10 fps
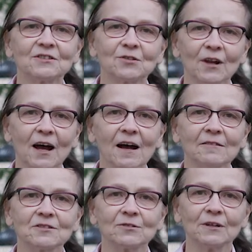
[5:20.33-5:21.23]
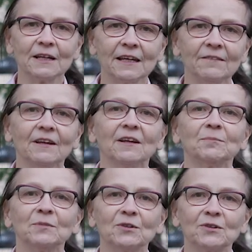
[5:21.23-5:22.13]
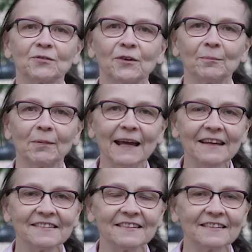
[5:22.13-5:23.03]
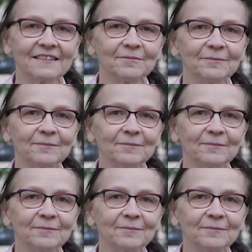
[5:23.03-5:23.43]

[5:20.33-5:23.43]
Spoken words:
to love to live in beautiful places.